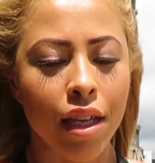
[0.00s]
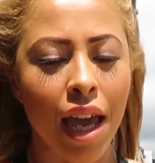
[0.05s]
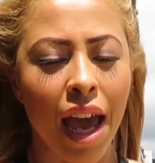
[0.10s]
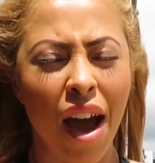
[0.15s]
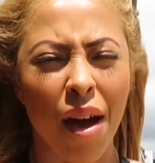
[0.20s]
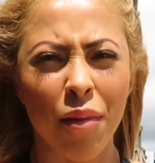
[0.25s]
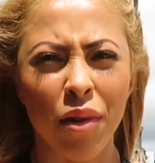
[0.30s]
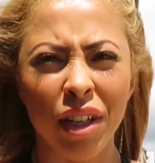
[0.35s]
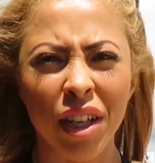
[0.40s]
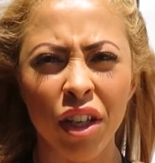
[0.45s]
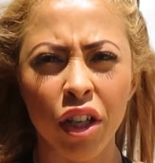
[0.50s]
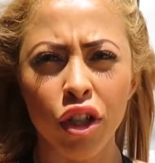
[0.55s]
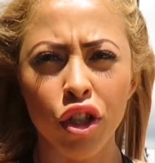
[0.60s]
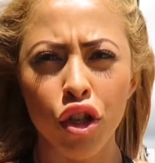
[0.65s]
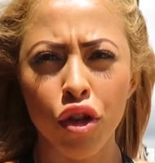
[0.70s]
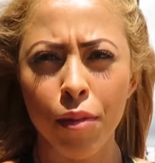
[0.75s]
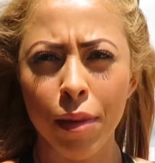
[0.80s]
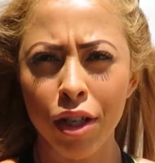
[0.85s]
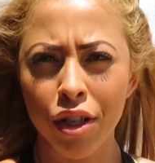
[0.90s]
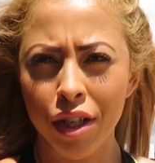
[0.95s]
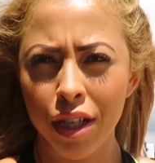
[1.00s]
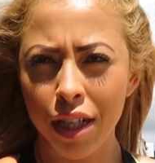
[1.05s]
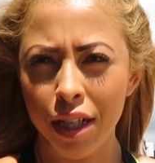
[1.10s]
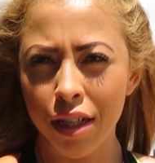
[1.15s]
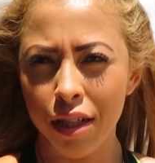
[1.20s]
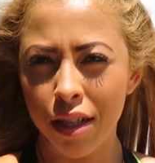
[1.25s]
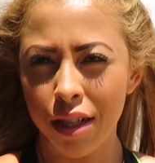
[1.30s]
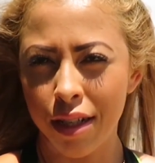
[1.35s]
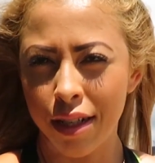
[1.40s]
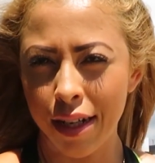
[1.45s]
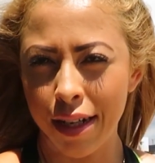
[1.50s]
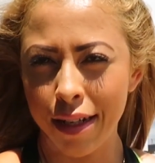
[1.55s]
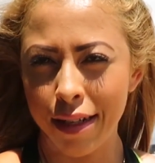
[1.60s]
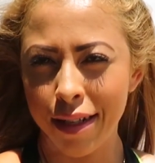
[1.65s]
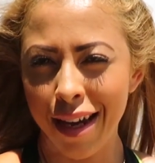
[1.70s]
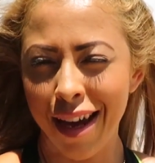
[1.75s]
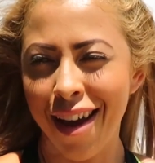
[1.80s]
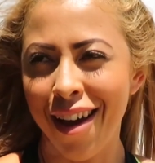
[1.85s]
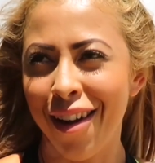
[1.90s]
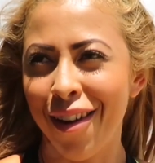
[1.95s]
yeah, I'm not going to go too much into
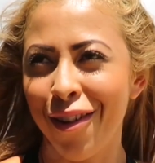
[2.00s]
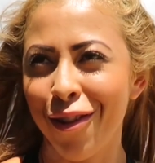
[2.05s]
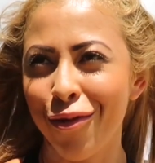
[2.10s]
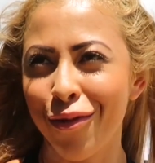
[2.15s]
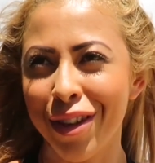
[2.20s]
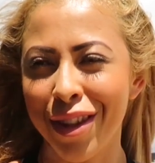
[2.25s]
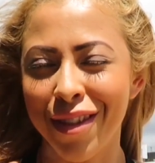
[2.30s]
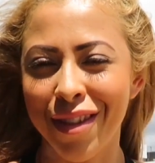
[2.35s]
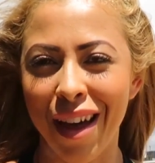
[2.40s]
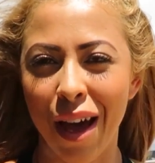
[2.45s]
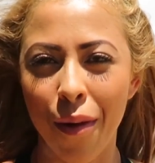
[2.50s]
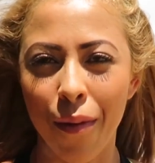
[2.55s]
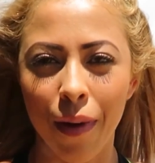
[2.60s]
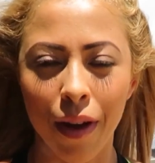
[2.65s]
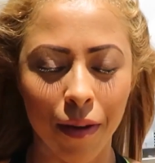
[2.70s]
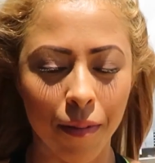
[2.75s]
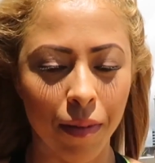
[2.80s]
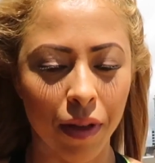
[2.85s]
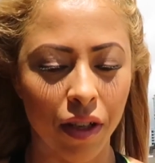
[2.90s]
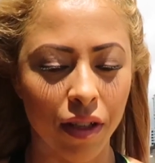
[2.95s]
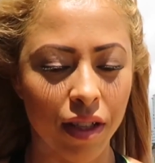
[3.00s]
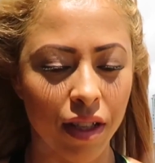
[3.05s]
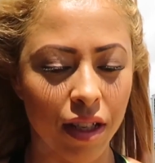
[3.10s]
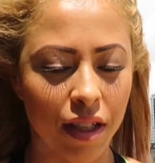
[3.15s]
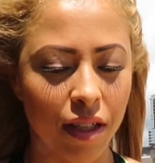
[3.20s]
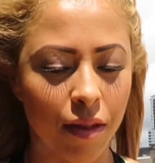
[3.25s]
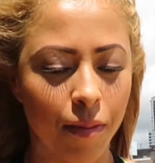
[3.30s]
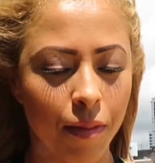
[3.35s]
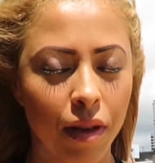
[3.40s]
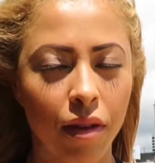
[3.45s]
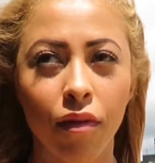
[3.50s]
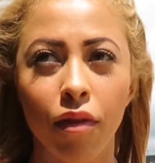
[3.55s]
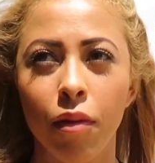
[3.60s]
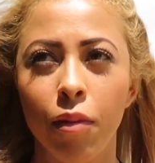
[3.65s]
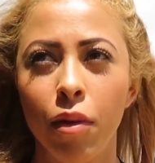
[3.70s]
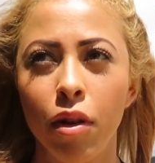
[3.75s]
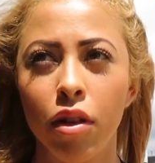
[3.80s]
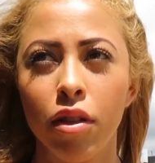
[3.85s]
detail with that one because it is a bit of a